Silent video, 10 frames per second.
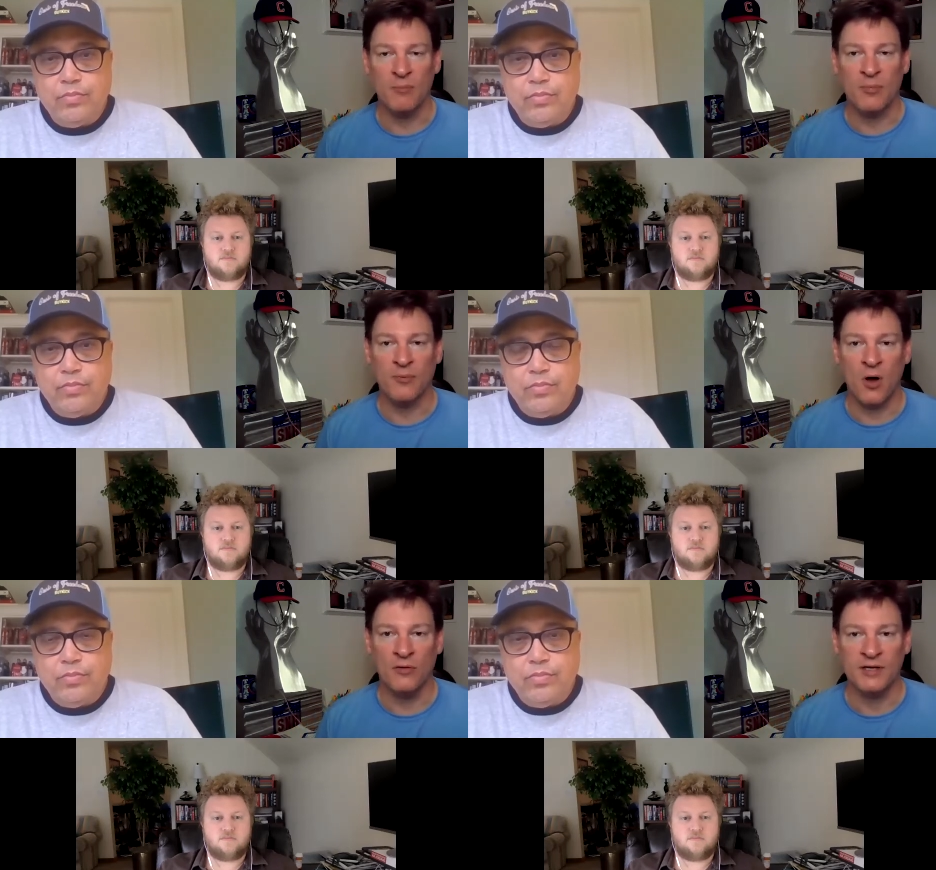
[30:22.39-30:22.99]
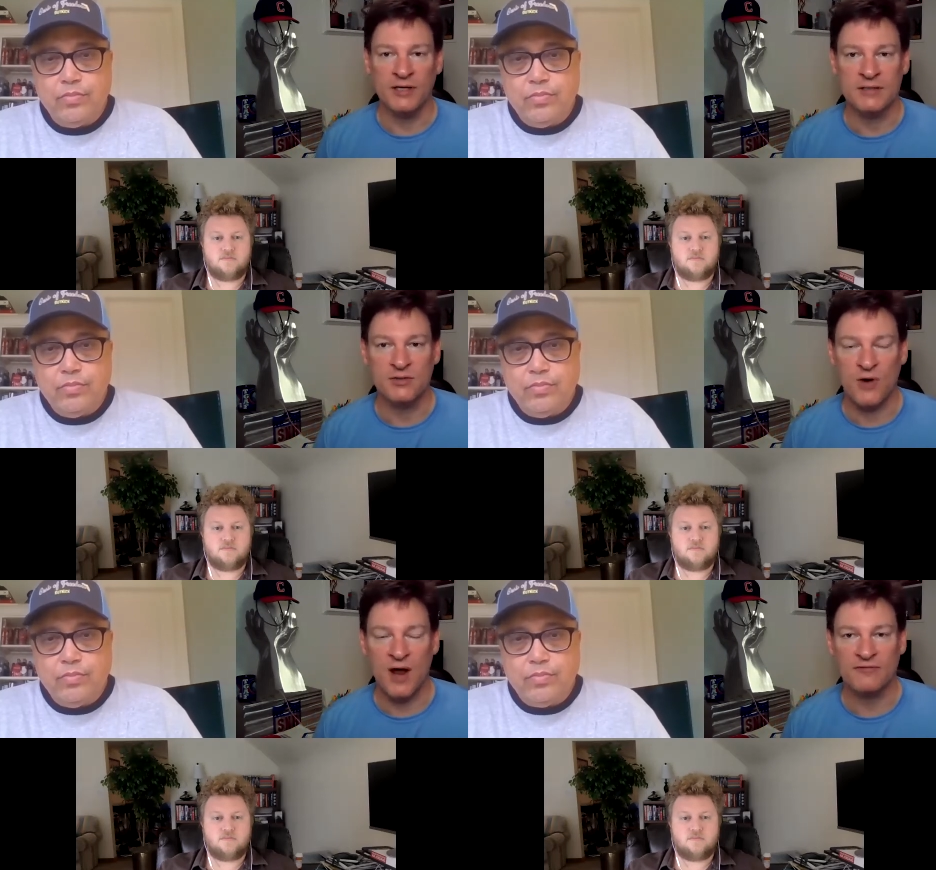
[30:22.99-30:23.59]
Speaker 1: up all these
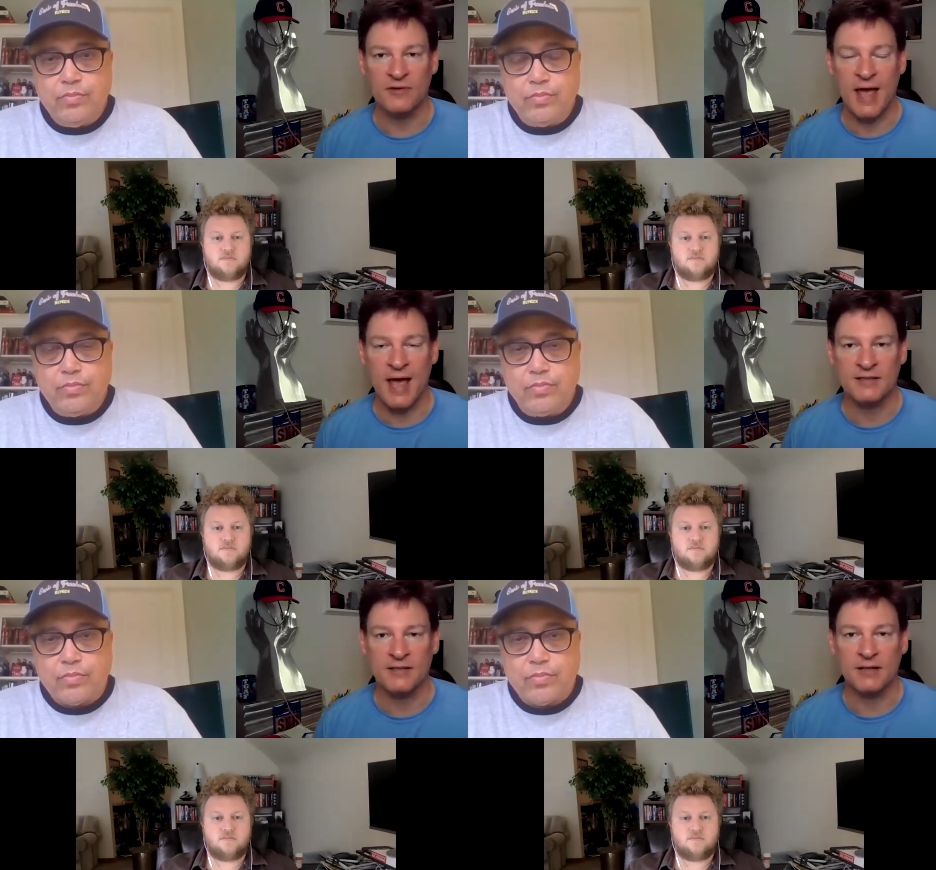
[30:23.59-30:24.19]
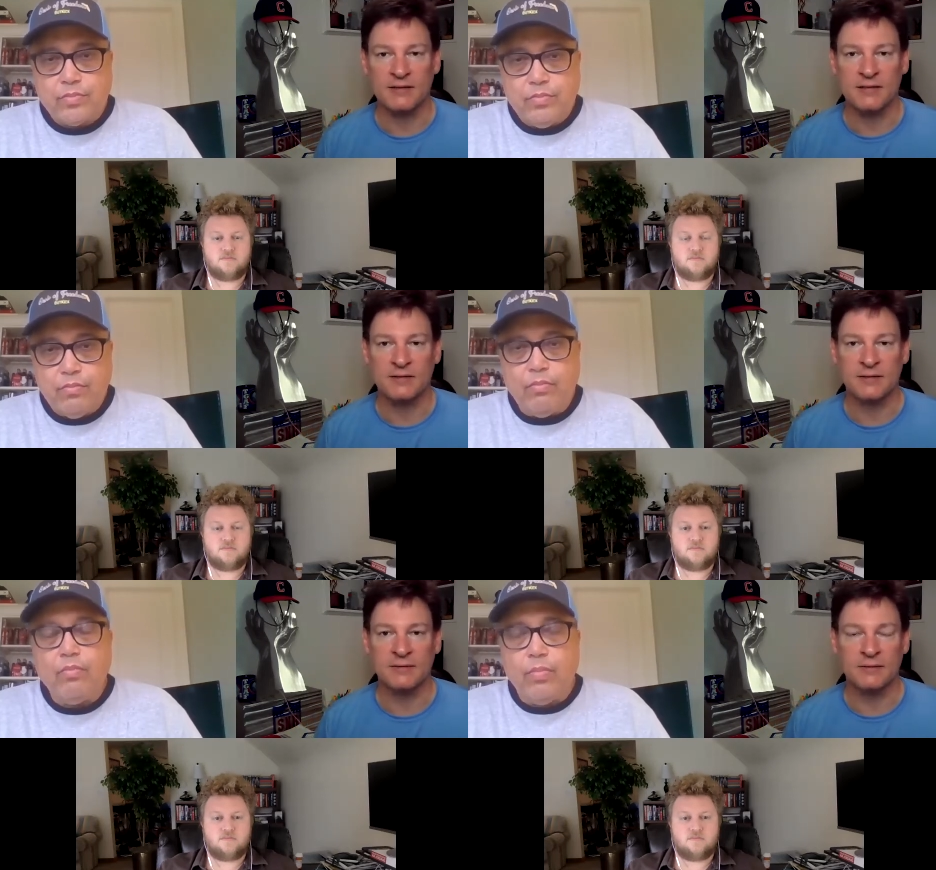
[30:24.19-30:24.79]
draft assets?